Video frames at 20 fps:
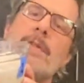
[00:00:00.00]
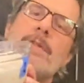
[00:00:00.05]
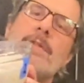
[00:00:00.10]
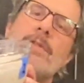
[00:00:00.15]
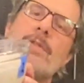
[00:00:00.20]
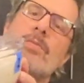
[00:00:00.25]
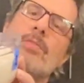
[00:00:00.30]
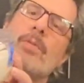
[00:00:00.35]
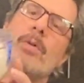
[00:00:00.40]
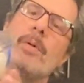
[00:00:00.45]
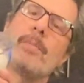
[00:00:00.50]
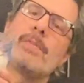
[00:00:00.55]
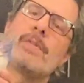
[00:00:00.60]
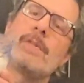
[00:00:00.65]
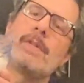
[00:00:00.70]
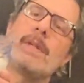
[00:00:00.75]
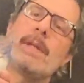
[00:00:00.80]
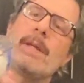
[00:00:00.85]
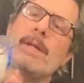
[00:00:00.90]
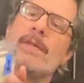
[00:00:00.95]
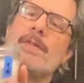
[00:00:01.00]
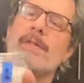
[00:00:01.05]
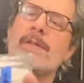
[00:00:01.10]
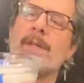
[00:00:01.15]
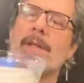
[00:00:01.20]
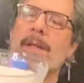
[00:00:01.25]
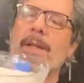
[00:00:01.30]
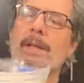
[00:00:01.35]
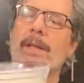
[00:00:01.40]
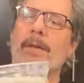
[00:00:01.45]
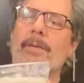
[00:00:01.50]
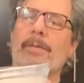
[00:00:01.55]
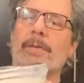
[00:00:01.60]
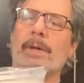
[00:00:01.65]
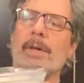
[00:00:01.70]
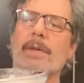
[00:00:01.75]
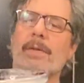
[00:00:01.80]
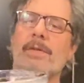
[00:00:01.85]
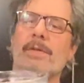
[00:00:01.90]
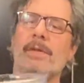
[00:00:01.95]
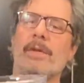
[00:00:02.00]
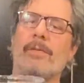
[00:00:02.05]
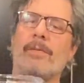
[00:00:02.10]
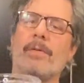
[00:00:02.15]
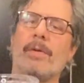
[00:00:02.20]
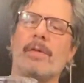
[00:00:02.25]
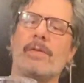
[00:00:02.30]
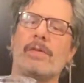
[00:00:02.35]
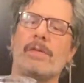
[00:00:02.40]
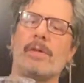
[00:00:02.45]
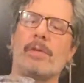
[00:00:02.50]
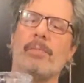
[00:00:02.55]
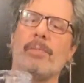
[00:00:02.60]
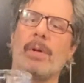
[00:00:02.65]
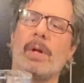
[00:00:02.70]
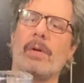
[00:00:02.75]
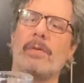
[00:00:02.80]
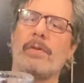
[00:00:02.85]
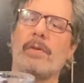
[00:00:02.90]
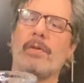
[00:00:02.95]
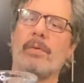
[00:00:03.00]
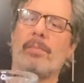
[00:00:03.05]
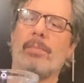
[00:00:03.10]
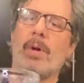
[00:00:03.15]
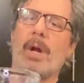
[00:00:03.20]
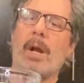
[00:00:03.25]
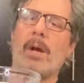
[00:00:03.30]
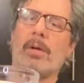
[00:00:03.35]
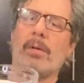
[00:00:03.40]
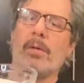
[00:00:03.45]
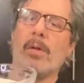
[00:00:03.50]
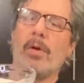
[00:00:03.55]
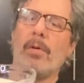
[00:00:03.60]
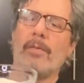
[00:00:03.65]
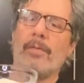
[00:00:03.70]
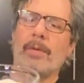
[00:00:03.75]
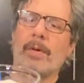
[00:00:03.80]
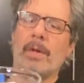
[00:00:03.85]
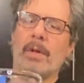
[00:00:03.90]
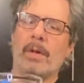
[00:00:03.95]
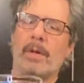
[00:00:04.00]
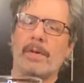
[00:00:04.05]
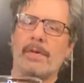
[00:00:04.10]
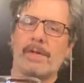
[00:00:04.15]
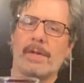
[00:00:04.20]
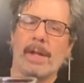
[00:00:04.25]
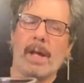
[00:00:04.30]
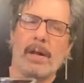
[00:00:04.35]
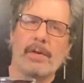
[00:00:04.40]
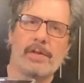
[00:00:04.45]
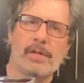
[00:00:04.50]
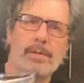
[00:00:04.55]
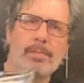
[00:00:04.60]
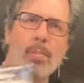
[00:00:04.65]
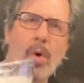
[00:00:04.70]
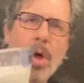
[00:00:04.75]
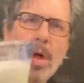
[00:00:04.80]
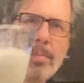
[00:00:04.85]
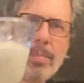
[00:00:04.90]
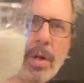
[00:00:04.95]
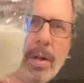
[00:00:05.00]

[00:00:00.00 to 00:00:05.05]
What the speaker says: this is where I'm seeing a significant difference compared to the prior loaf. It's a lot of small